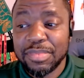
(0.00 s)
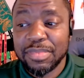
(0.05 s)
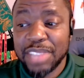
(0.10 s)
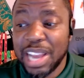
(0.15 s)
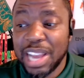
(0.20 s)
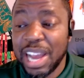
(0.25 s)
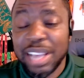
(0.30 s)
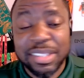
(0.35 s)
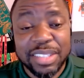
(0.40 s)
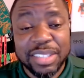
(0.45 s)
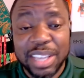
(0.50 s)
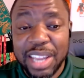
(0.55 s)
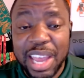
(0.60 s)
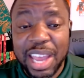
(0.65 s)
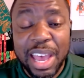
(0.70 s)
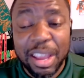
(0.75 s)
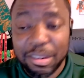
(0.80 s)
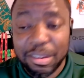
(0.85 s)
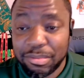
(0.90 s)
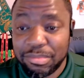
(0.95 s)
I'll say
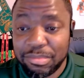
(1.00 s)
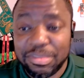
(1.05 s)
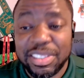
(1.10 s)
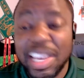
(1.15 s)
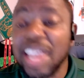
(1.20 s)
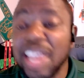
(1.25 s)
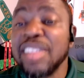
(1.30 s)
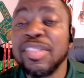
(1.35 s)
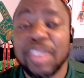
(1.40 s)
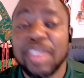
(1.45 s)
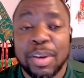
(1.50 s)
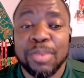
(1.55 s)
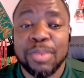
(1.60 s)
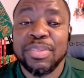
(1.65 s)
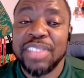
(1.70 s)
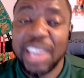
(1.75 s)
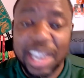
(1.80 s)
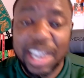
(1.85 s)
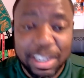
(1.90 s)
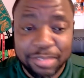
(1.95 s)
that 10 toes
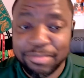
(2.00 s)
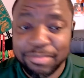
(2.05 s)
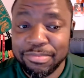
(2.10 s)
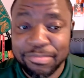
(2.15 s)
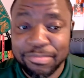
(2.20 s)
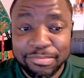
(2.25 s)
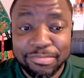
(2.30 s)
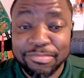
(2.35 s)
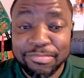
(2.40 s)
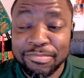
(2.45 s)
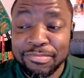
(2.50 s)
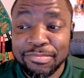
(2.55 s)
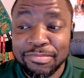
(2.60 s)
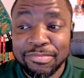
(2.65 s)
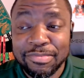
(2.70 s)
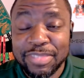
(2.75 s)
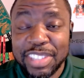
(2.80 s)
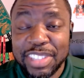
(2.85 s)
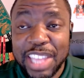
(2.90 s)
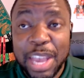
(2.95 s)
down.
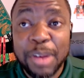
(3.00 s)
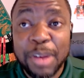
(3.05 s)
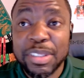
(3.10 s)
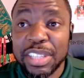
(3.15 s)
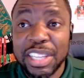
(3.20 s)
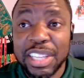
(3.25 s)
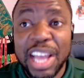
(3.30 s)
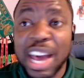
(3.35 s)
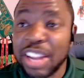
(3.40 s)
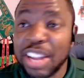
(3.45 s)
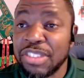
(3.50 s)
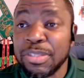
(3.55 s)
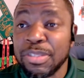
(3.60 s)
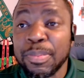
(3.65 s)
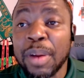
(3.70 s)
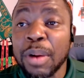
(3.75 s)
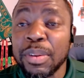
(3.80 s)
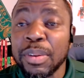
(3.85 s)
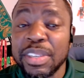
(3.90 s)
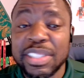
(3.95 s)
There was a lot of
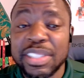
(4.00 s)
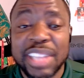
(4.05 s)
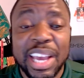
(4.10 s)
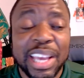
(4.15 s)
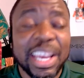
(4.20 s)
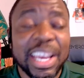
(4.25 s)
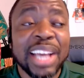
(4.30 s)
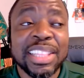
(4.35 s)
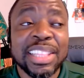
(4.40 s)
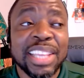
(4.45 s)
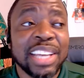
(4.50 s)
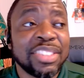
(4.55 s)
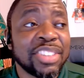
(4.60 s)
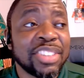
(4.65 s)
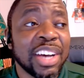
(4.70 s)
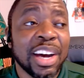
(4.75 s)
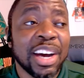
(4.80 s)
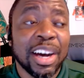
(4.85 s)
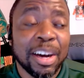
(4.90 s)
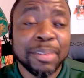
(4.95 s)
jabronis that got that
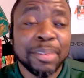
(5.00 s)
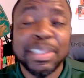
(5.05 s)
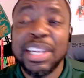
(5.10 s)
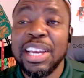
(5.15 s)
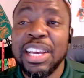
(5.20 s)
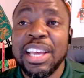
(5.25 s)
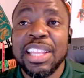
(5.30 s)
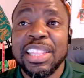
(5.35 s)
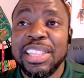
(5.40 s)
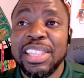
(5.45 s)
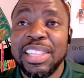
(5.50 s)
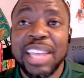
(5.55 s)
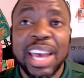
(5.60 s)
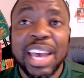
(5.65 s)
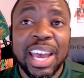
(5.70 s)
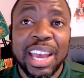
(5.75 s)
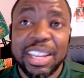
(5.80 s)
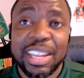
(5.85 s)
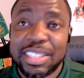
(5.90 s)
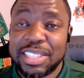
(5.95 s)
job
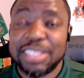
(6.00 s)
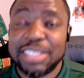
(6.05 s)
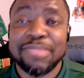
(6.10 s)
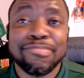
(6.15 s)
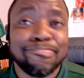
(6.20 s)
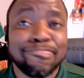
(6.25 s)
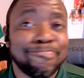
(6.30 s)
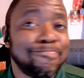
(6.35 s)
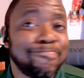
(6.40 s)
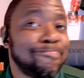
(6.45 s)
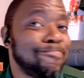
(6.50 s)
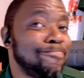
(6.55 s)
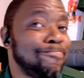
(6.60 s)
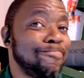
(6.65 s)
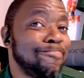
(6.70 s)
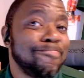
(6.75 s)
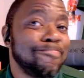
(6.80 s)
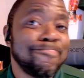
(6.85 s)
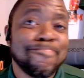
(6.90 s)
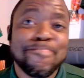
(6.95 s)
that
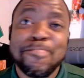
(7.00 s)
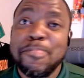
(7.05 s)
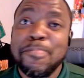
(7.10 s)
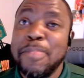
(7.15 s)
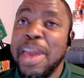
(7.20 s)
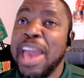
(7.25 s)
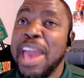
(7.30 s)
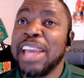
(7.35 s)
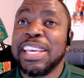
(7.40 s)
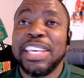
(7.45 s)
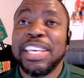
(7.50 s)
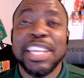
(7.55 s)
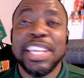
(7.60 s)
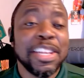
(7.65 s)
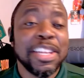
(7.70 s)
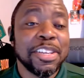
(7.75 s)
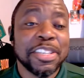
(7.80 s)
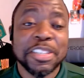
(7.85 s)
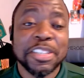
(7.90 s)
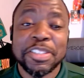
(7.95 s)
Pat
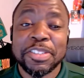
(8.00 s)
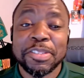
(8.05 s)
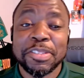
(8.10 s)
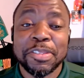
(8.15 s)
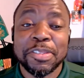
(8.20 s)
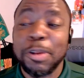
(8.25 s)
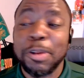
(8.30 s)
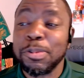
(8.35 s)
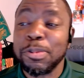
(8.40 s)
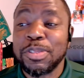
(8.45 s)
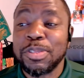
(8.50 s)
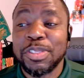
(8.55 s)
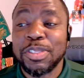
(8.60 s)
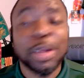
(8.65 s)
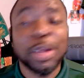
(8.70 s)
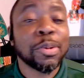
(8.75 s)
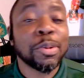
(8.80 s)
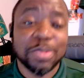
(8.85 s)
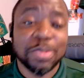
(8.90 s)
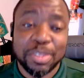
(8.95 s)
Kennedy could have coached
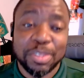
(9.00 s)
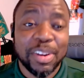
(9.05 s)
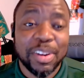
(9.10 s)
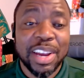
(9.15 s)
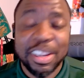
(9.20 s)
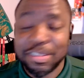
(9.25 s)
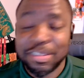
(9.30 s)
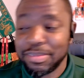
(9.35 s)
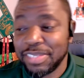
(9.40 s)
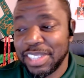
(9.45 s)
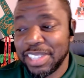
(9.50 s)
circles around.